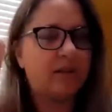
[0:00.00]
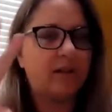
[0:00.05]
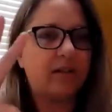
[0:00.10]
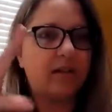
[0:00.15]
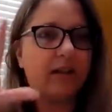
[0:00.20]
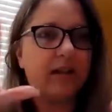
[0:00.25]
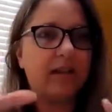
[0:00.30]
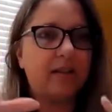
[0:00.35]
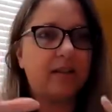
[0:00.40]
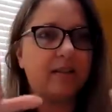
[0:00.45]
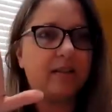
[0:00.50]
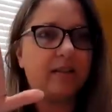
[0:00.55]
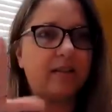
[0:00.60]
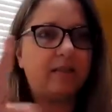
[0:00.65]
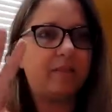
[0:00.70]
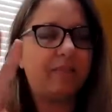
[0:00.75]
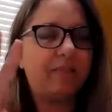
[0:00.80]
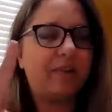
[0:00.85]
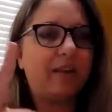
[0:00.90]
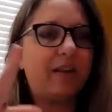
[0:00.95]
And like,
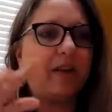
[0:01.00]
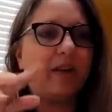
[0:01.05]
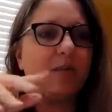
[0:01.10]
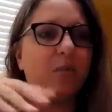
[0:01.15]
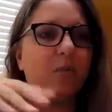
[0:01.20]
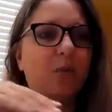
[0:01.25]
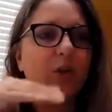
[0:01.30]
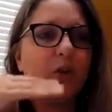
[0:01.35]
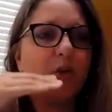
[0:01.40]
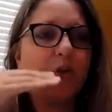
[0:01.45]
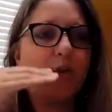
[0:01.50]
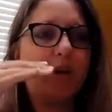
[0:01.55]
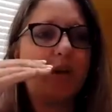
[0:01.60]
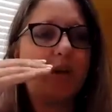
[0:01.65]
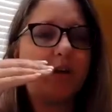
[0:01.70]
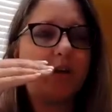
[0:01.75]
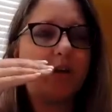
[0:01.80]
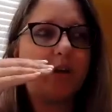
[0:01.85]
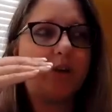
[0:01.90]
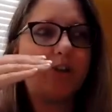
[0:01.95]
and when you
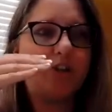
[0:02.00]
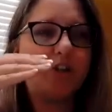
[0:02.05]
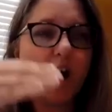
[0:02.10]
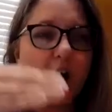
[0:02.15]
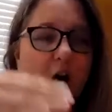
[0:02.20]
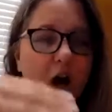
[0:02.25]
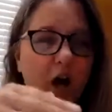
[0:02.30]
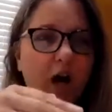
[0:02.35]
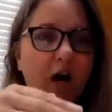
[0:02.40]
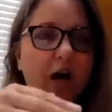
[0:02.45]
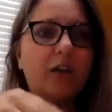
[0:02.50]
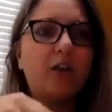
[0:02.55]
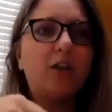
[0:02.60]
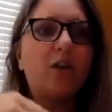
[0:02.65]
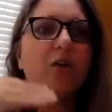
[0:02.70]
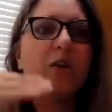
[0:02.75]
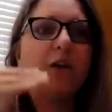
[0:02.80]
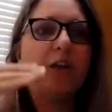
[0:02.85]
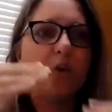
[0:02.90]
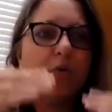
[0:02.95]
talk, you
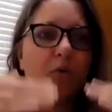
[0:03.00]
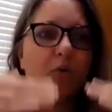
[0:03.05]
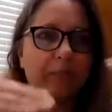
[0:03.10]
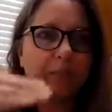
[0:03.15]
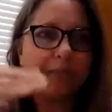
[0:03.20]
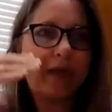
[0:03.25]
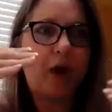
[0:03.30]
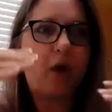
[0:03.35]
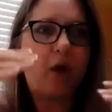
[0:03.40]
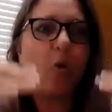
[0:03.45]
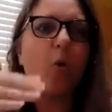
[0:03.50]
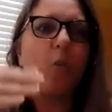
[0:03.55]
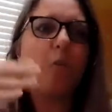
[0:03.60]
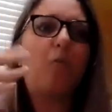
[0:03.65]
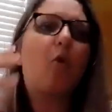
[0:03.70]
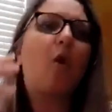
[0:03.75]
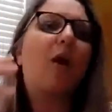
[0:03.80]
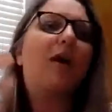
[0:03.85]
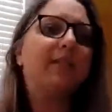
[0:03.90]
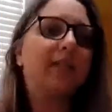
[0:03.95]
interrupt that whole
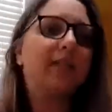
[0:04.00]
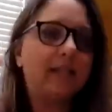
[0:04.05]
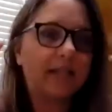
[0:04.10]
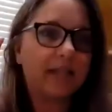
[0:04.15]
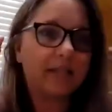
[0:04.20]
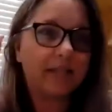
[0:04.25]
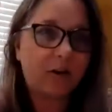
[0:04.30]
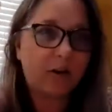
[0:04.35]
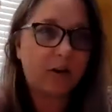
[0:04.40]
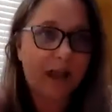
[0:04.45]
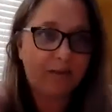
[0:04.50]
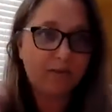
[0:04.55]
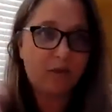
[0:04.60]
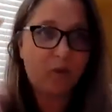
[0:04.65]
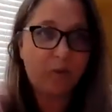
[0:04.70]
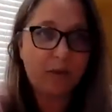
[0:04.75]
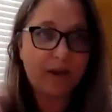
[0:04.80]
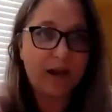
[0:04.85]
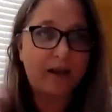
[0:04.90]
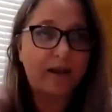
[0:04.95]
process that they have
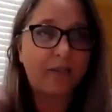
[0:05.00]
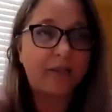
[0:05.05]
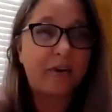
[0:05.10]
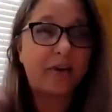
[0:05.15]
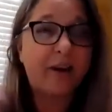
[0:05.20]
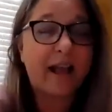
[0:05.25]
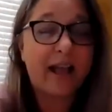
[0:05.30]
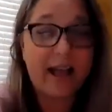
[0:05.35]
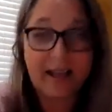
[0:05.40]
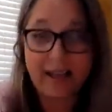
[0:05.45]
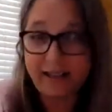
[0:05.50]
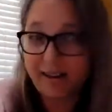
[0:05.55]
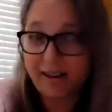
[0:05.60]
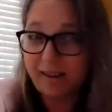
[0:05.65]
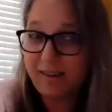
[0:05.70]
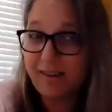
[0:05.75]
going on in their head.